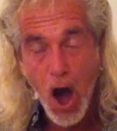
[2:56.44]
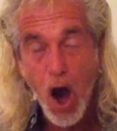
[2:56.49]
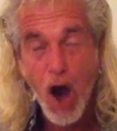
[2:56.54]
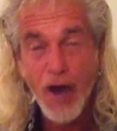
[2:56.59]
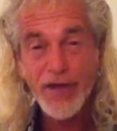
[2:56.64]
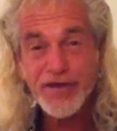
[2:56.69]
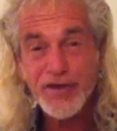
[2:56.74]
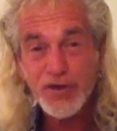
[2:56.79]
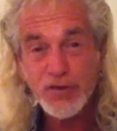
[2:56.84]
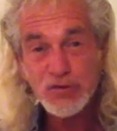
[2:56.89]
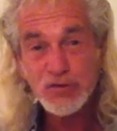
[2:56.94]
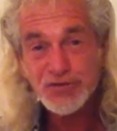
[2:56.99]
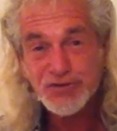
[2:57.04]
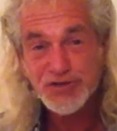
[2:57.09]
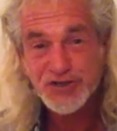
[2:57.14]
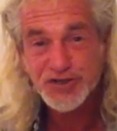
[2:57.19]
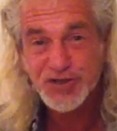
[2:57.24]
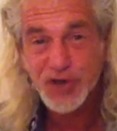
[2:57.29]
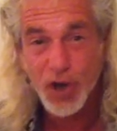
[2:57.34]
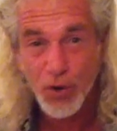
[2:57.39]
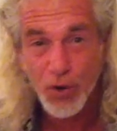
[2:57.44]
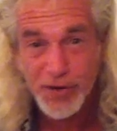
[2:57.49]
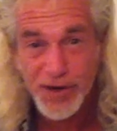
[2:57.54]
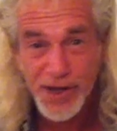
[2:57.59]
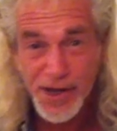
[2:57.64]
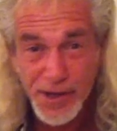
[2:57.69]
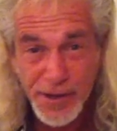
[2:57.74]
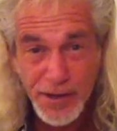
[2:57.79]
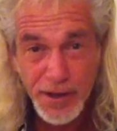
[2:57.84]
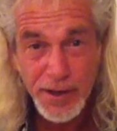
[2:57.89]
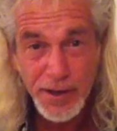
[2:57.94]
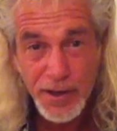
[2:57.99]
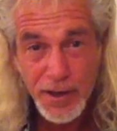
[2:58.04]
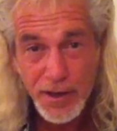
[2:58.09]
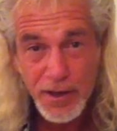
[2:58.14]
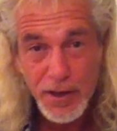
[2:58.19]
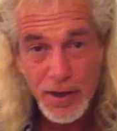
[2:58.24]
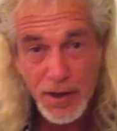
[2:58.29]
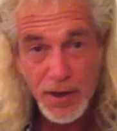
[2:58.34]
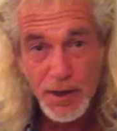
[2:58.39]
Are you joking?
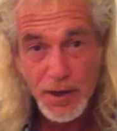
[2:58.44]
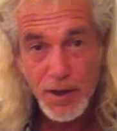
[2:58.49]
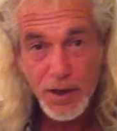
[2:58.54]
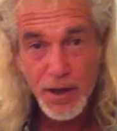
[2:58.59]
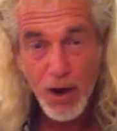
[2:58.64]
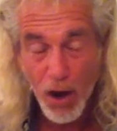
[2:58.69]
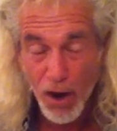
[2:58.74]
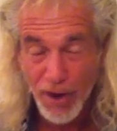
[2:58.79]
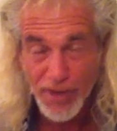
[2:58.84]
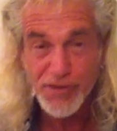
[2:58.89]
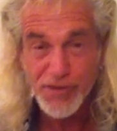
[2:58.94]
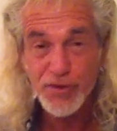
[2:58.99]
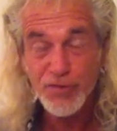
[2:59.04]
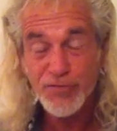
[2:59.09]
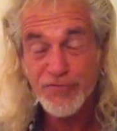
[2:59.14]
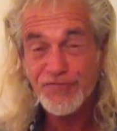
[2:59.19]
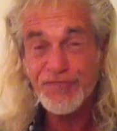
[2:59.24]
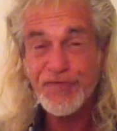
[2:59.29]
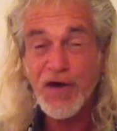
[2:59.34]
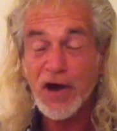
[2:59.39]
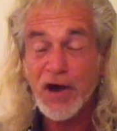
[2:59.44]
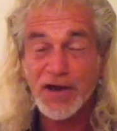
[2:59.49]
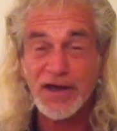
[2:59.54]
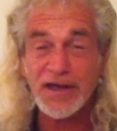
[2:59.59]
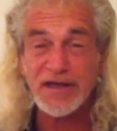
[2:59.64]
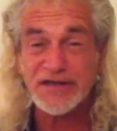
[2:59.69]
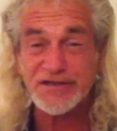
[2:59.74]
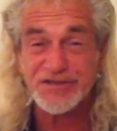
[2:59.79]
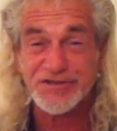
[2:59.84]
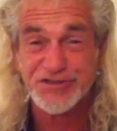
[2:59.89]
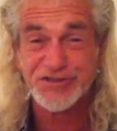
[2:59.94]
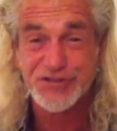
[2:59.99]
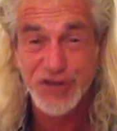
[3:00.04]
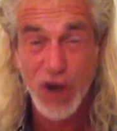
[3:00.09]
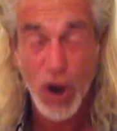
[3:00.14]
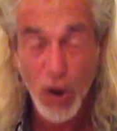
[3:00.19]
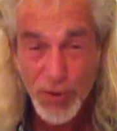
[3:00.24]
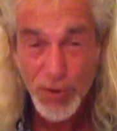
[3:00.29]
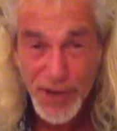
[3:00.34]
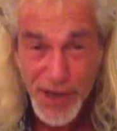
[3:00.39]
Are you fucking
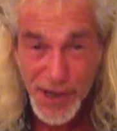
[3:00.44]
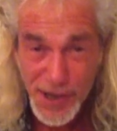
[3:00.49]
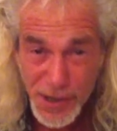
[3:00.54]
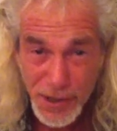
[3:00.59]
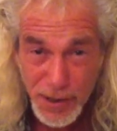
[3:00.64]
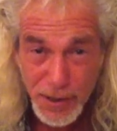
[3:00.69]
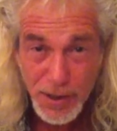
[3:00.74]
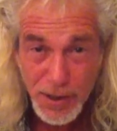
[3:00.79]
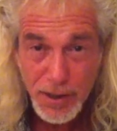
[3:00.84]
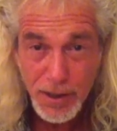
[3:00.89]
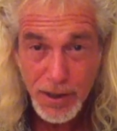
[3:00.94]
joking?